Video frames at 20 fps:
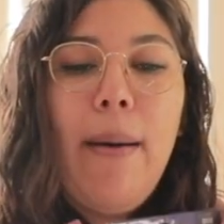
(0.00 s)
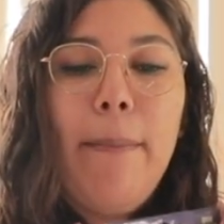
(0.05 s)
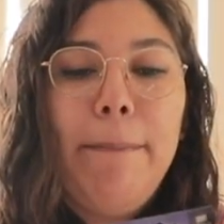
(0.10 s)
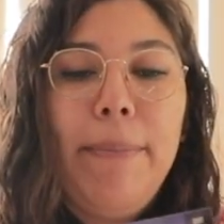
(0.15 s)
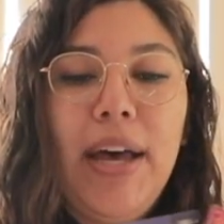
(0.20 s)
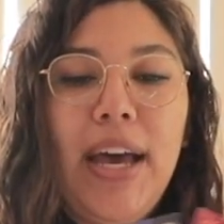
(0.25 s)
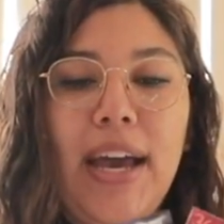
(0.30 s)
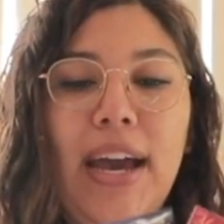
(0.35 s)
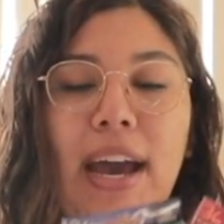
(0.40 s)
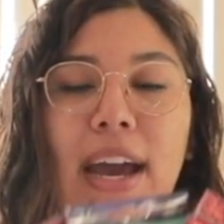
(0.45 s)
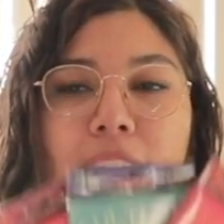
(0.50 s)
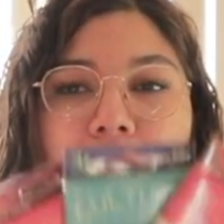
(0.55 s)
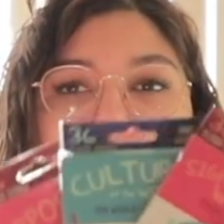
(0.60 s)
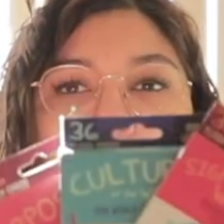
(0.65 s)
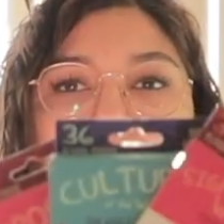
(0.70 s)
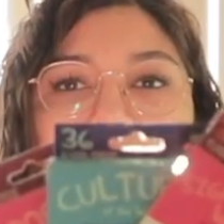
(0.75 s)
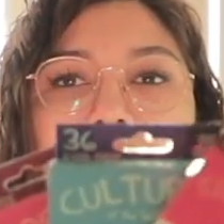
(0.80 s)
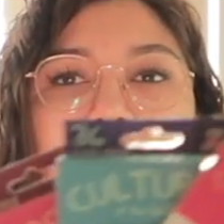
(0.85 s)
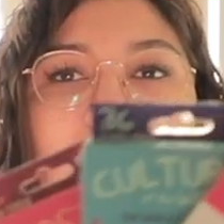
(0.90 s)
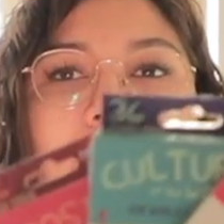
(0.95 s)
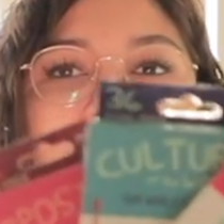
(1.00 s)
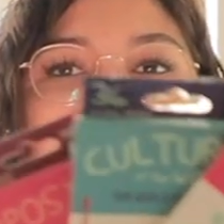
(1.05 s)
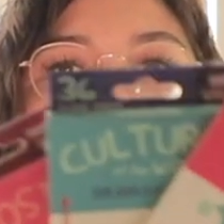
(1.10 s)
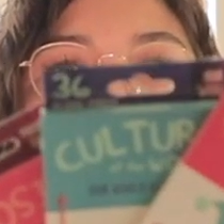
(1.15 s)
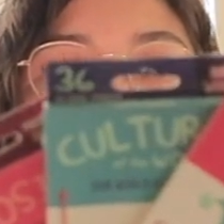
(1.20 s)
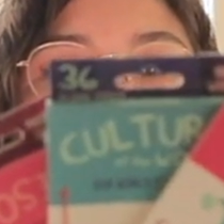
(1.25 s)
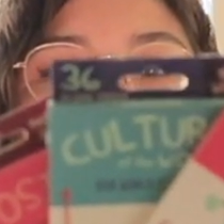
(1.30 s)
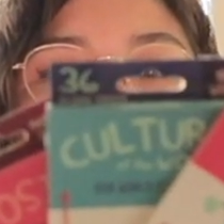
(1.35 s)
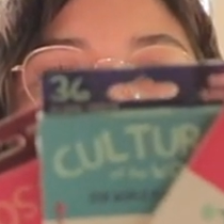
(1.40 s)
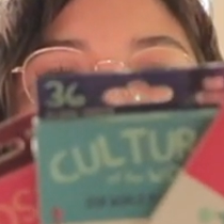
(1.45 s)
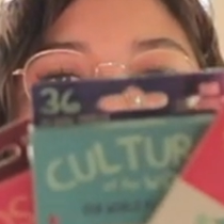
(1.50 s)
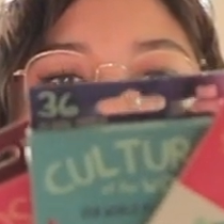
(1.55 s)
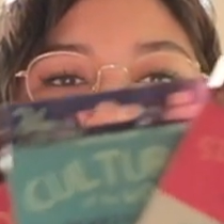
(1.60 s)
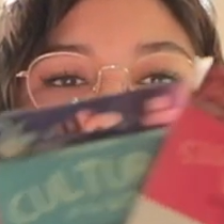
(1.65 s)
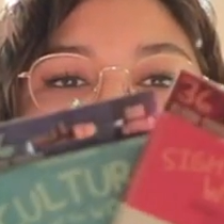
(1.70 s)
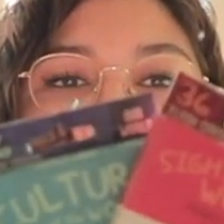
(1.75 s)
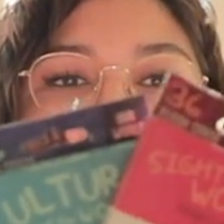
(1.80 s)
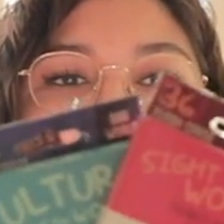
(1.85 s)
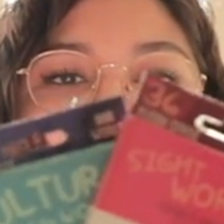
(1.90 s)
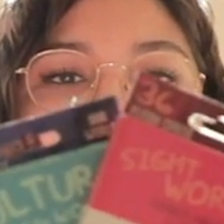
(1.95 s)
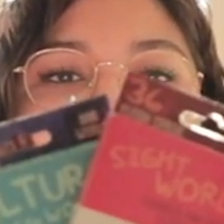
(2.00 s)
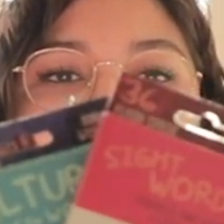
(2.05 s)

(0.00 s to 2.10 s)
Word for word: But I got these three.